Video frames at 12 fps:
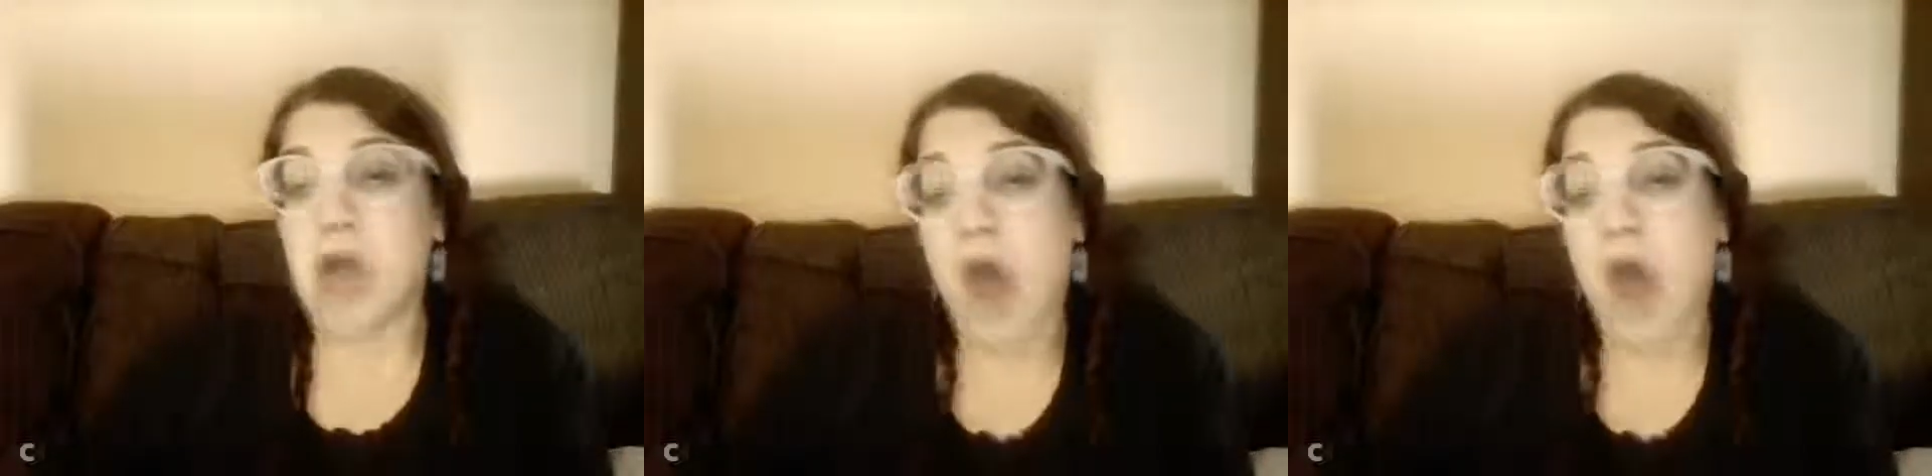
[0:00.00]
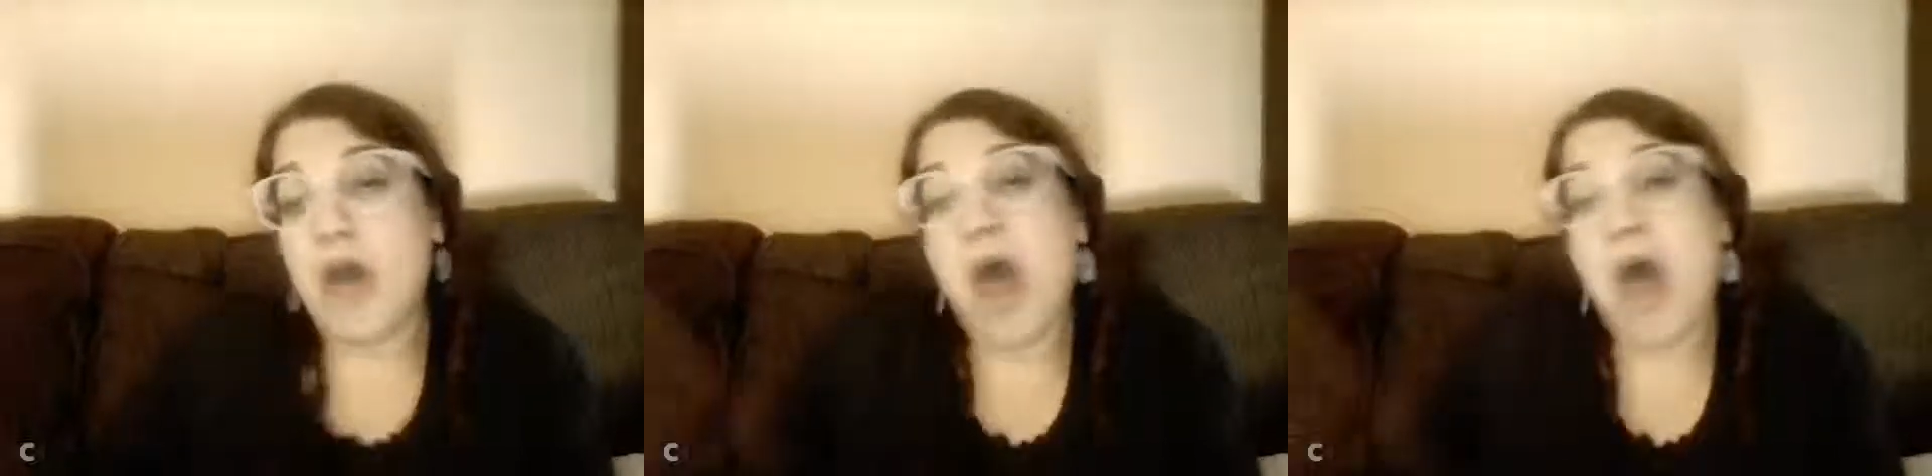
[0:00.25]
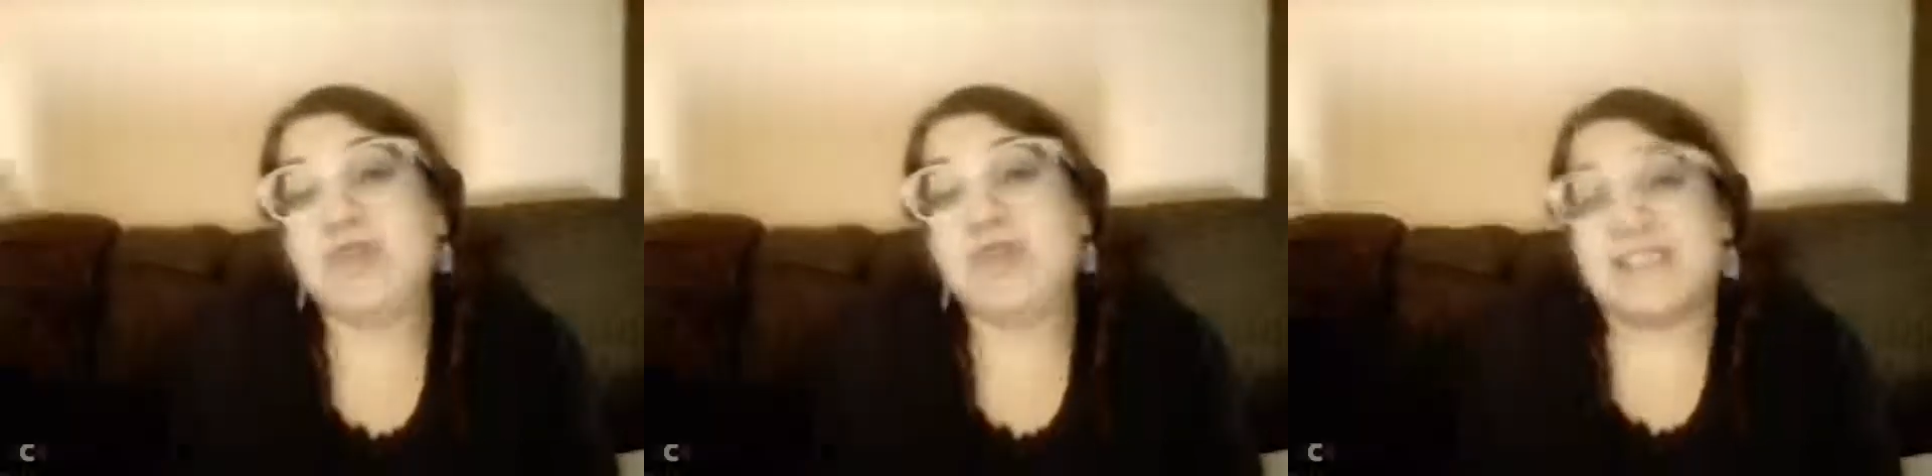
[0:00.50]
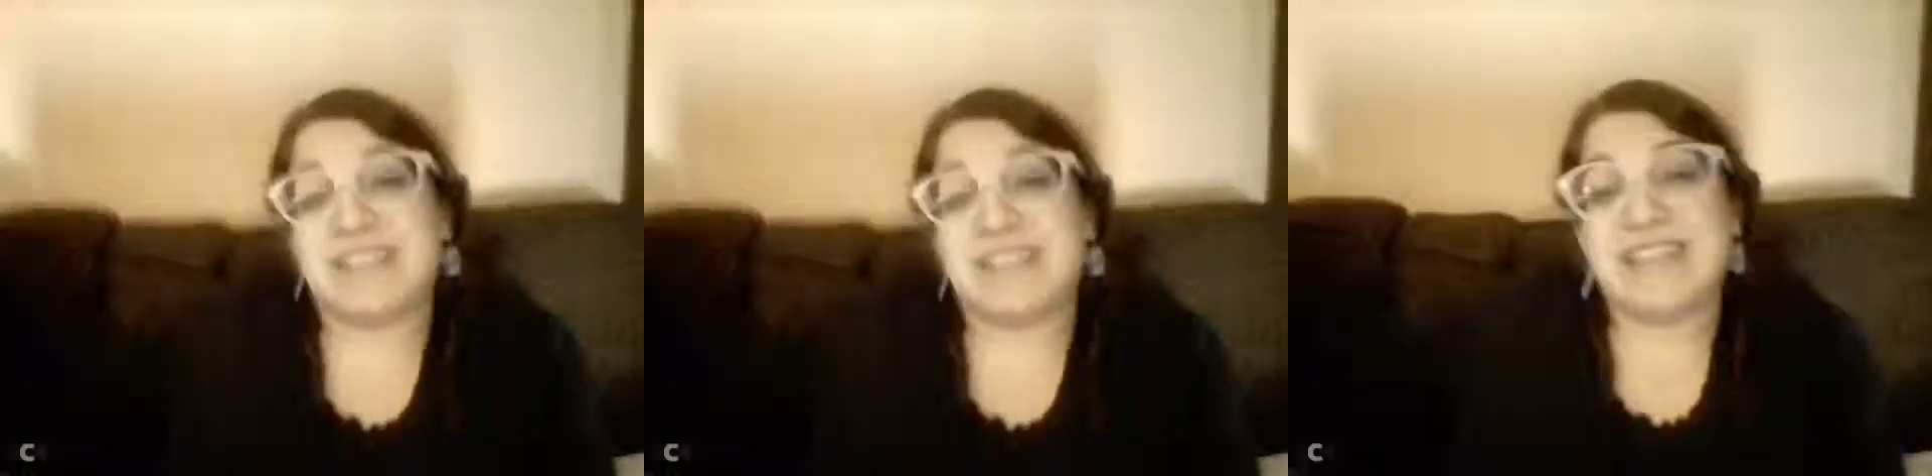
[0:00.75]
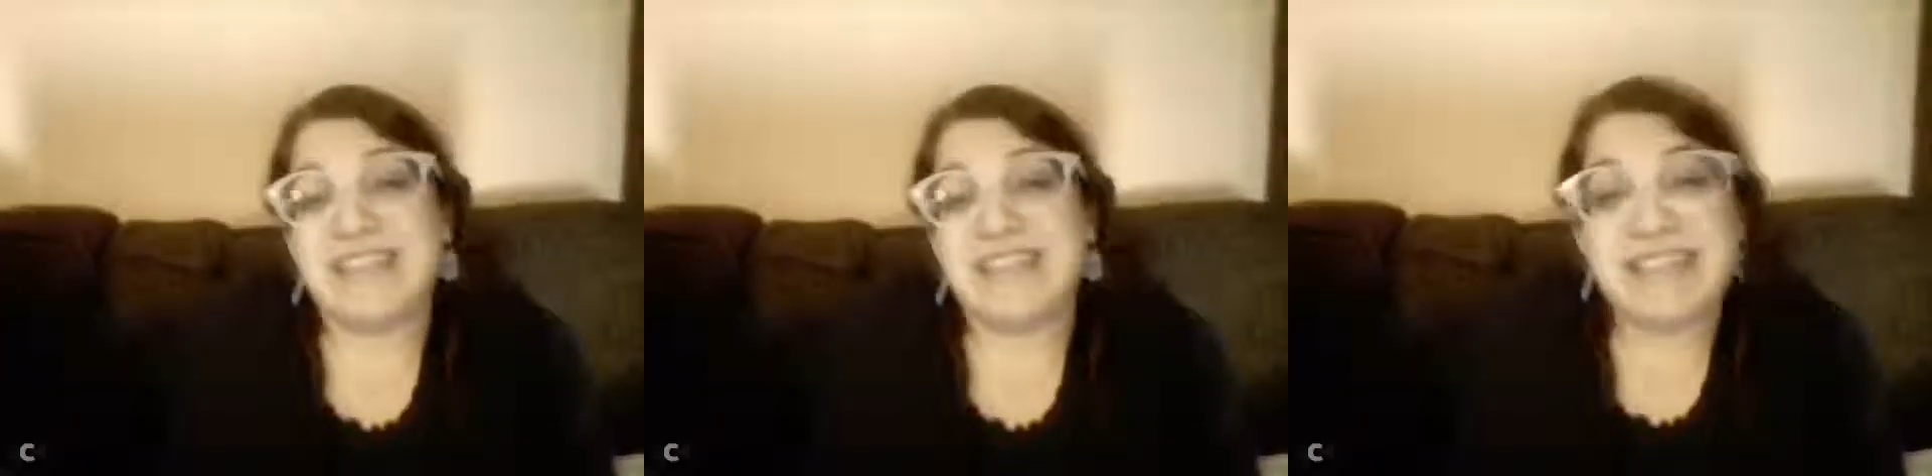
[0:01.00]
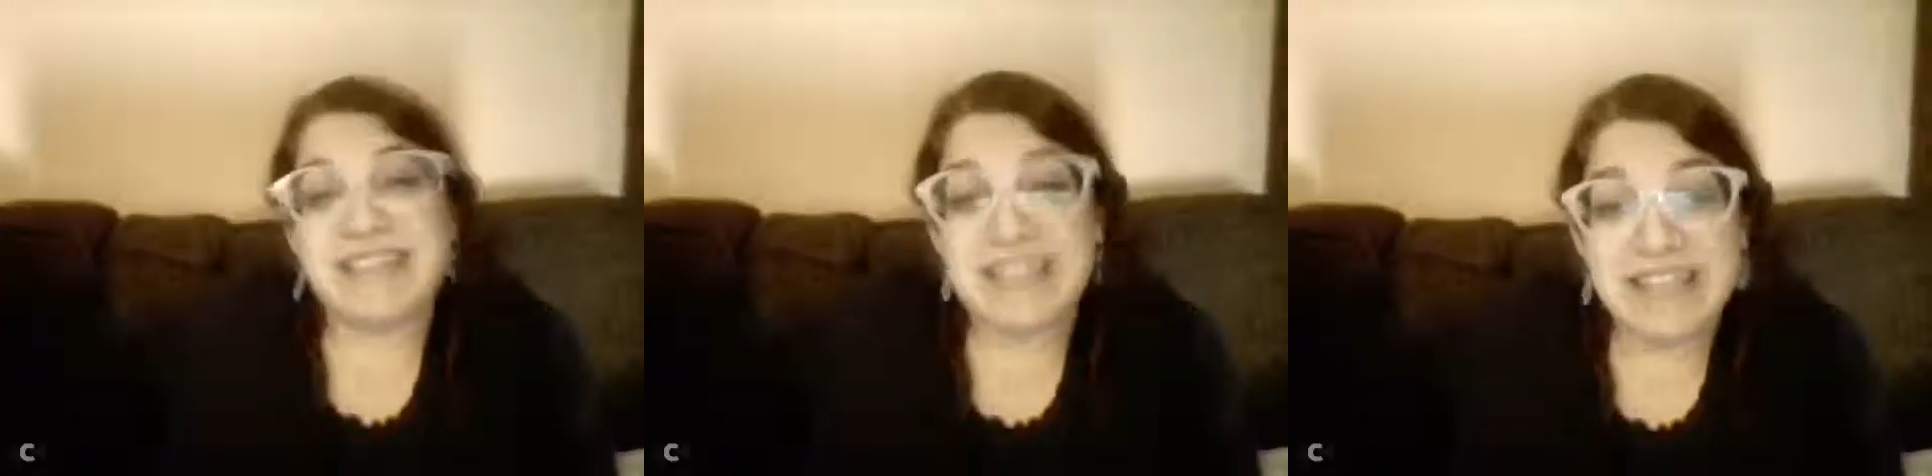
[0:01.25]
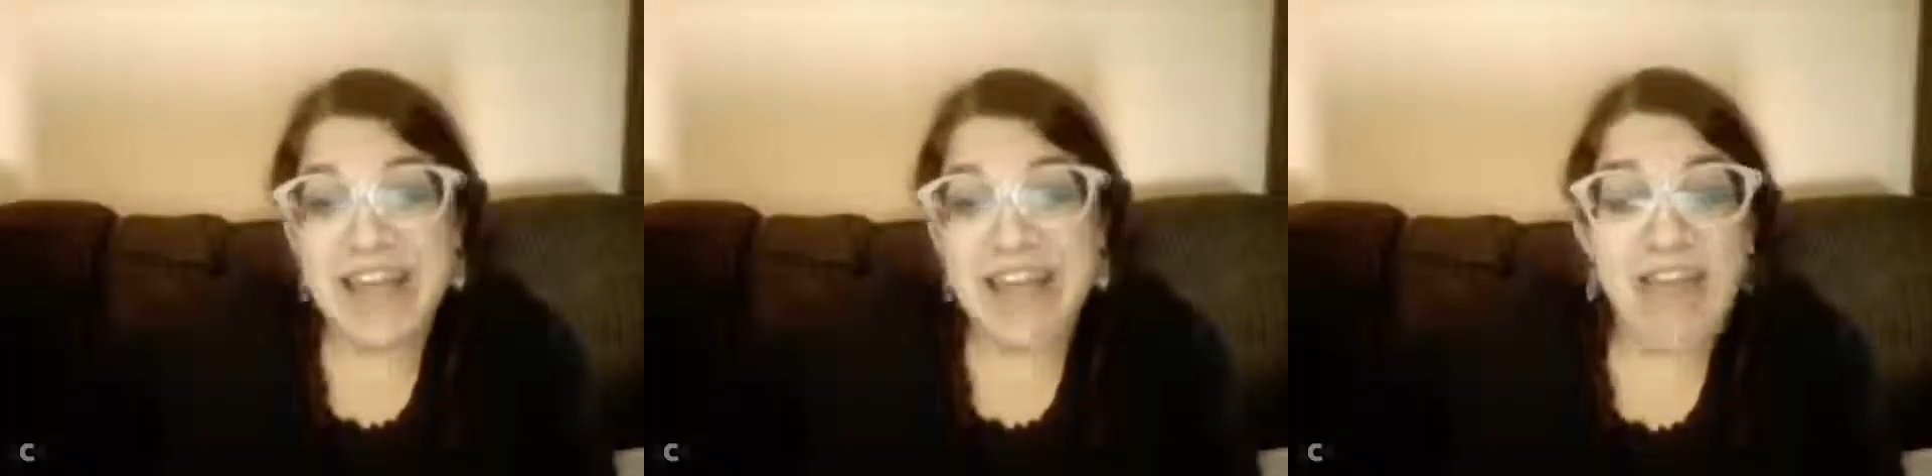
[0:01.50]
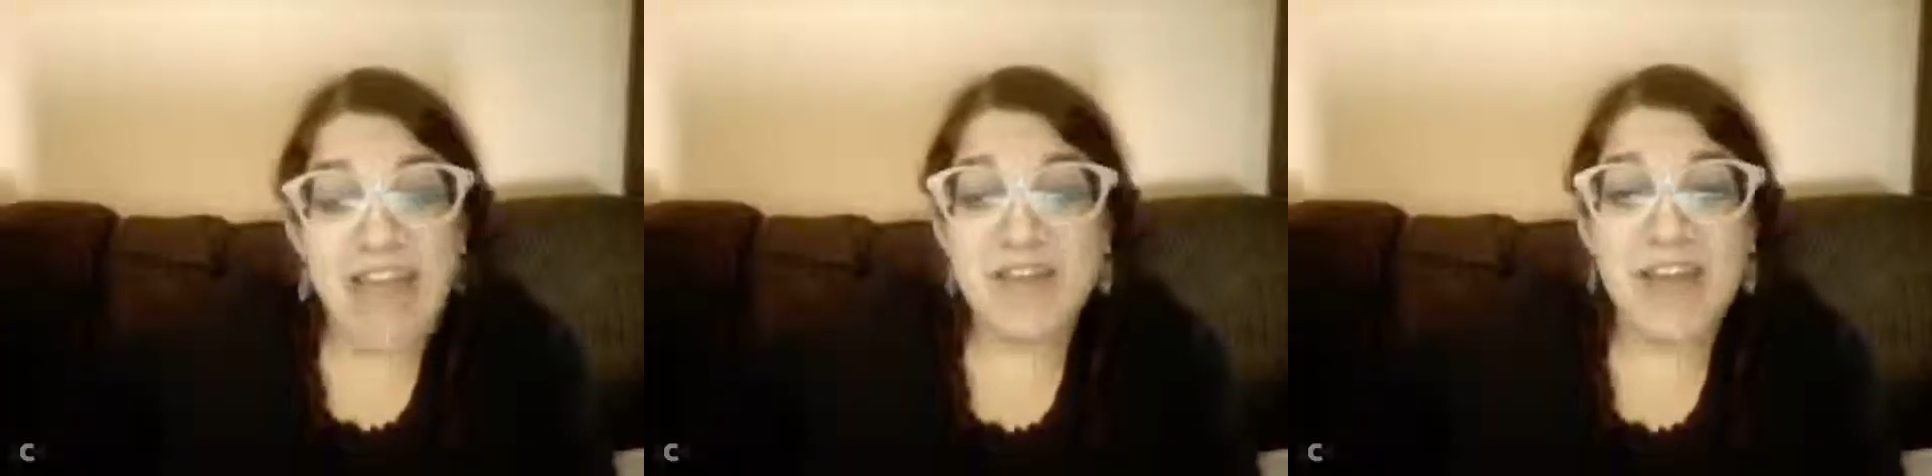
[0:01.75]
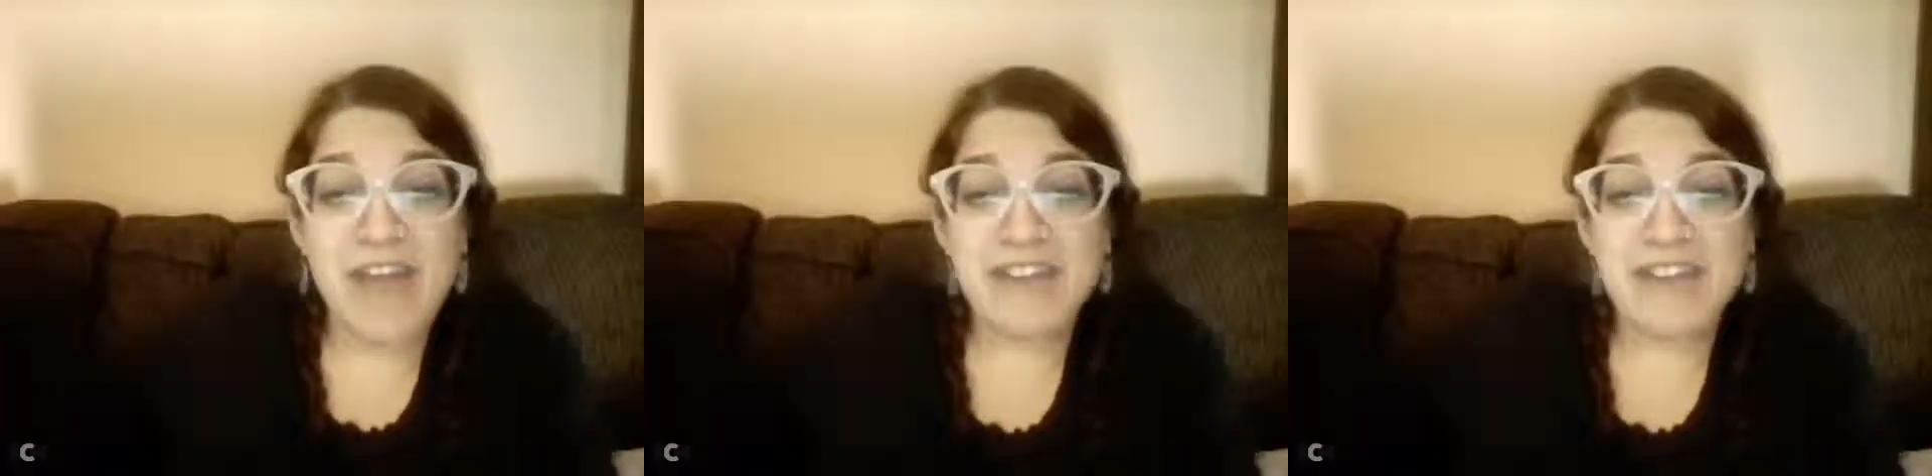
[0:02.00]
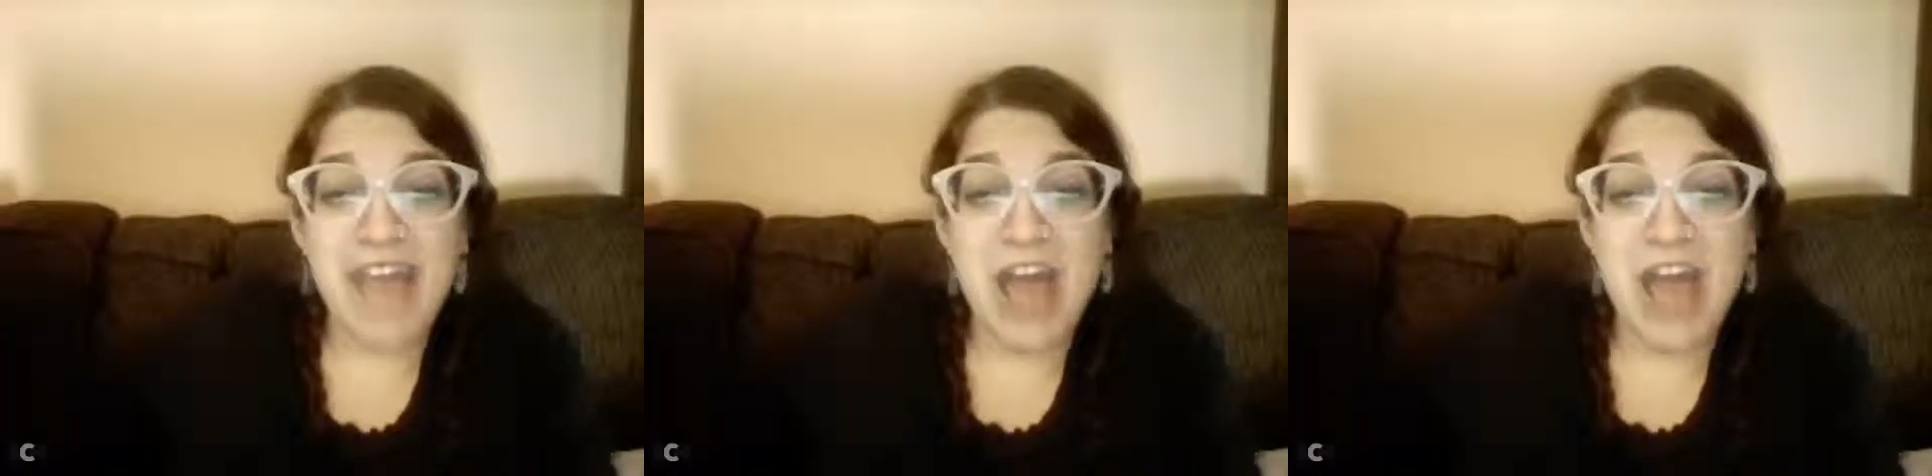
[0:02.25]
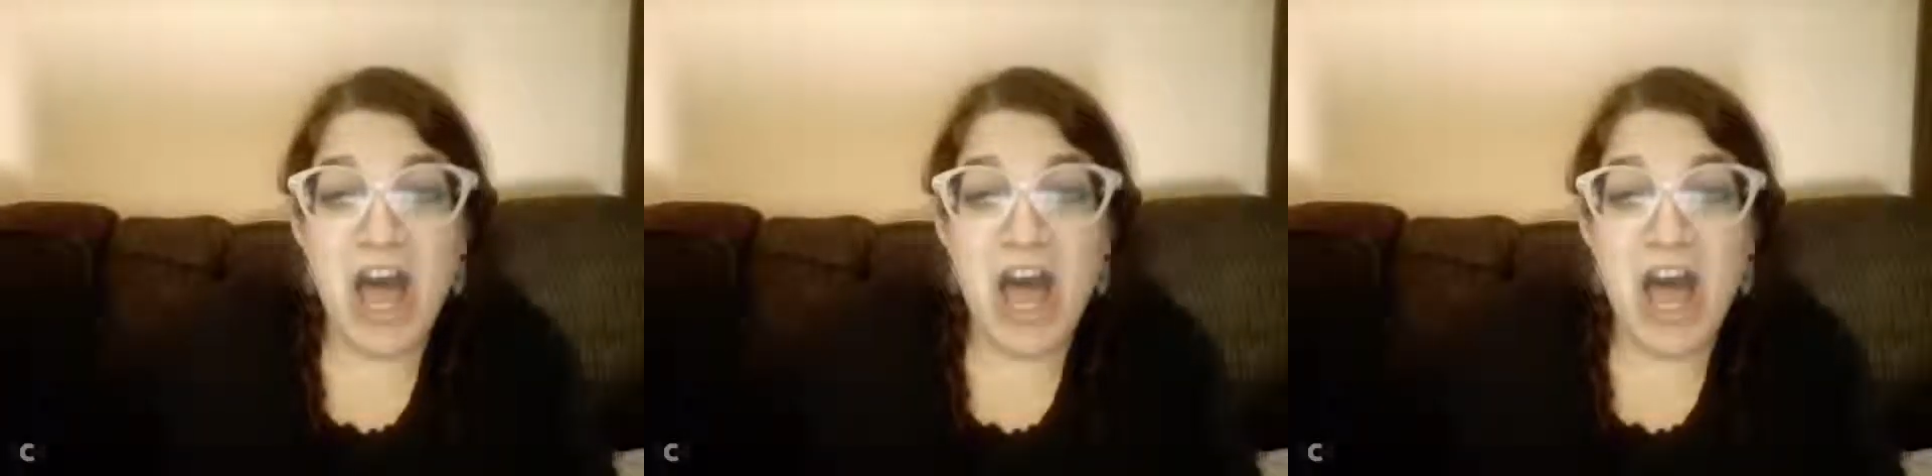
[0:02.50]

Who knows? I've got the day